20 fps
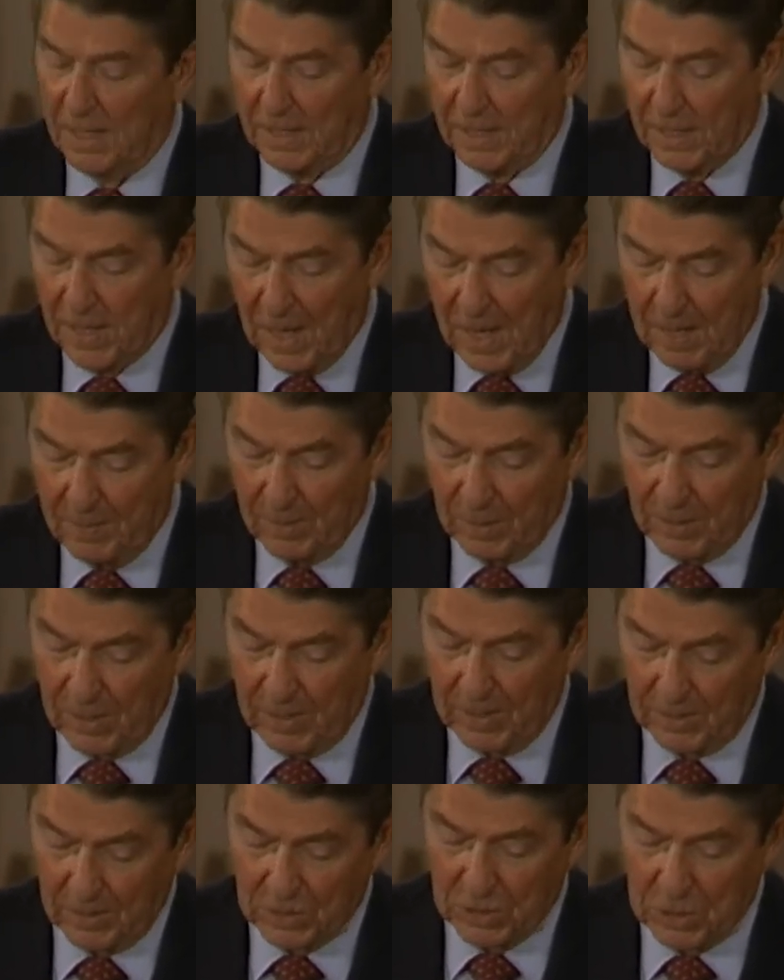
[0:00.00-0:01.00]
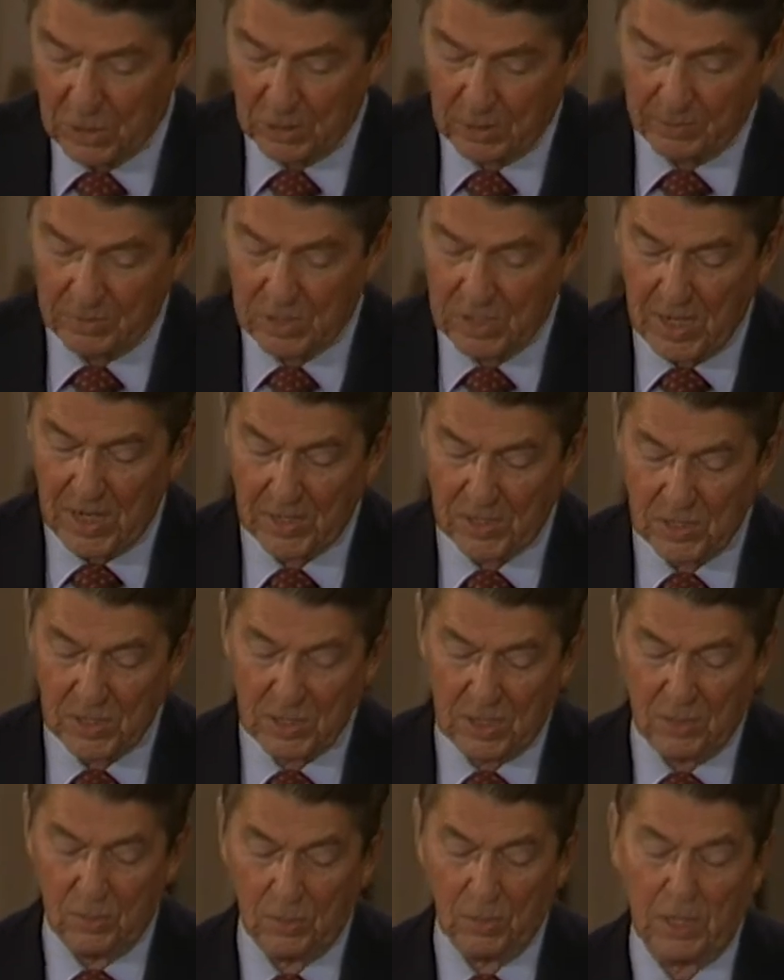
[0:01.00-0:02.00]
in hypothetical
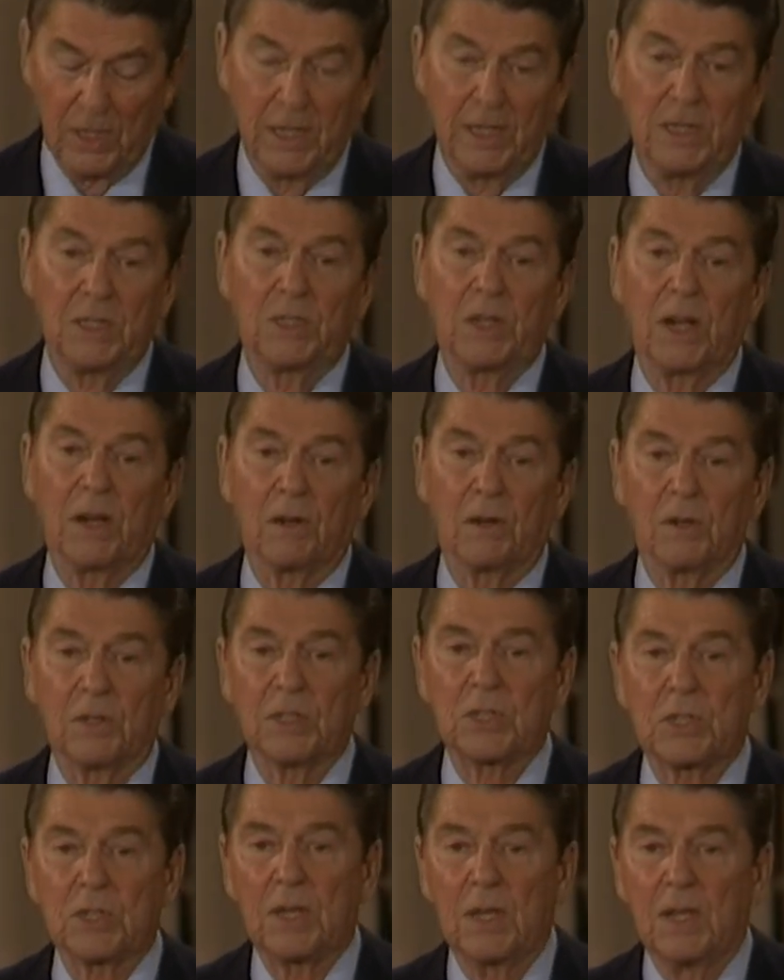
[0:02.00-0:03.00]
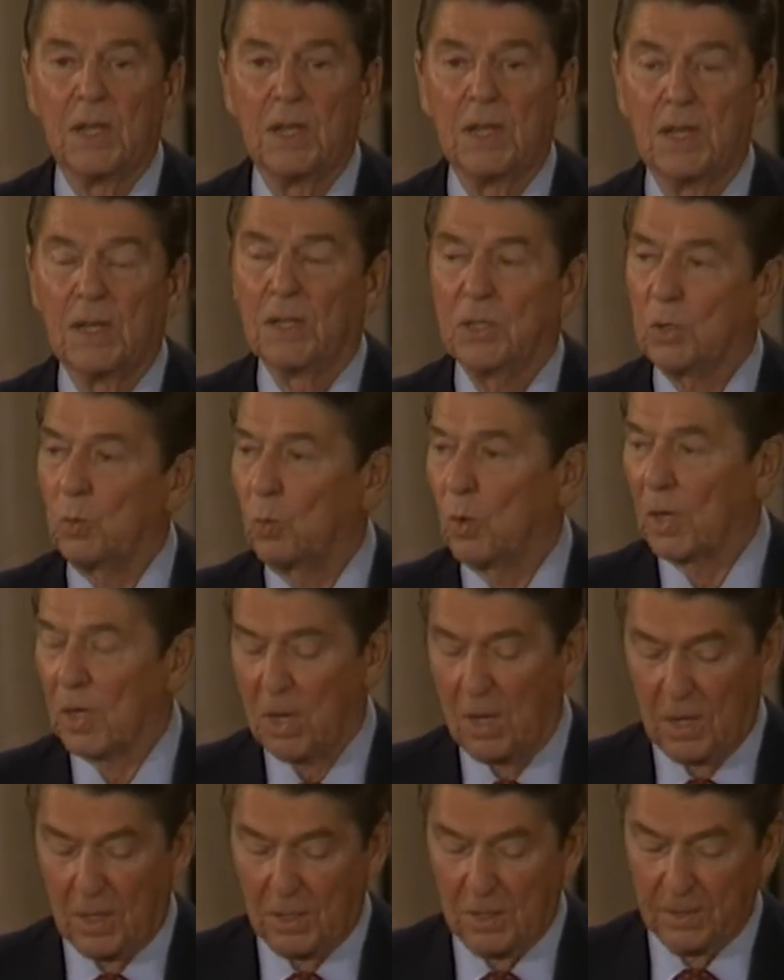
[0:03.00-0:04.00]
circumstances can only lead terrorists to work
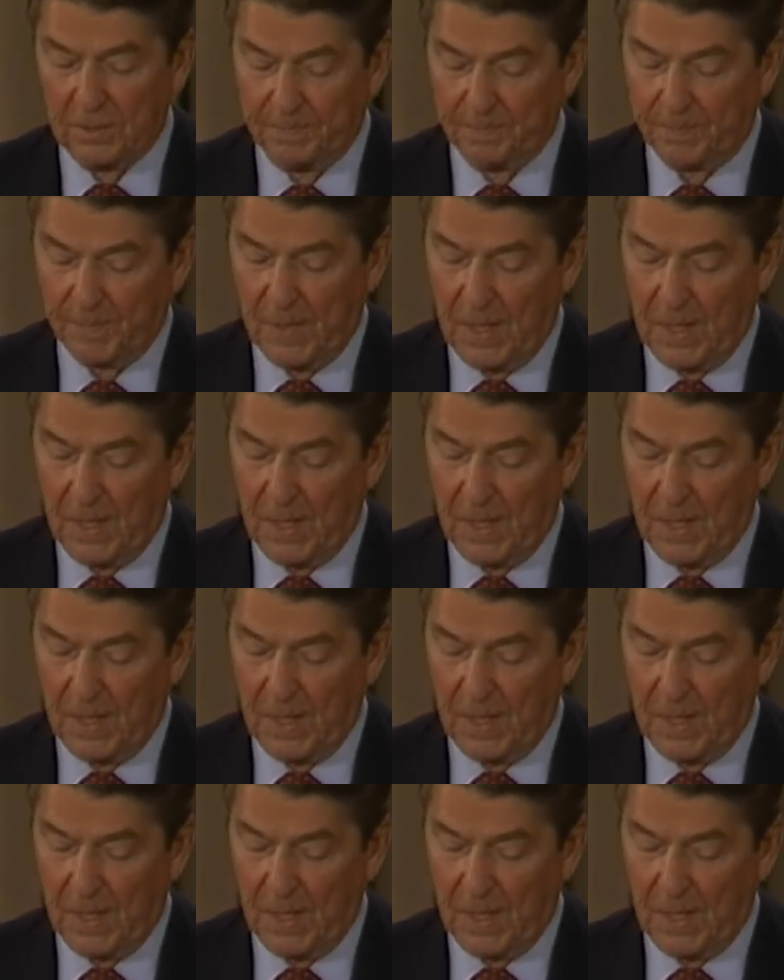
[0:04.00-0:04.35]
harder.